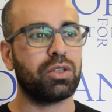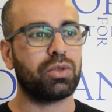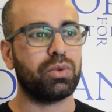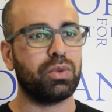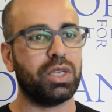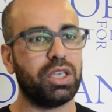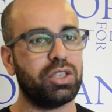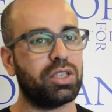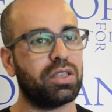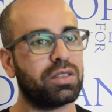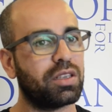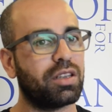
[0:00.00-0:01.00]
to each
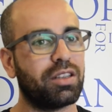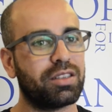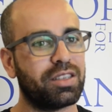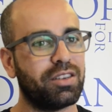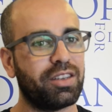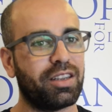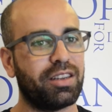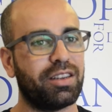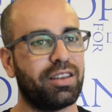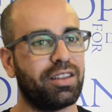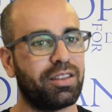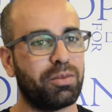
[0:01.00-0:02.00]
and single Syrian
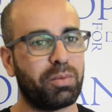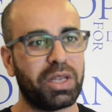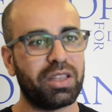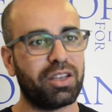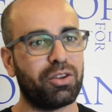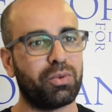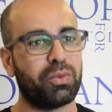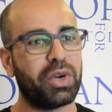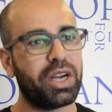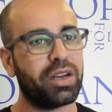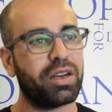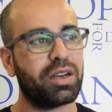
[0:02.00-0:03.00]
depending on
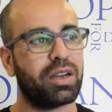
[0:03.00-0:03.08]
where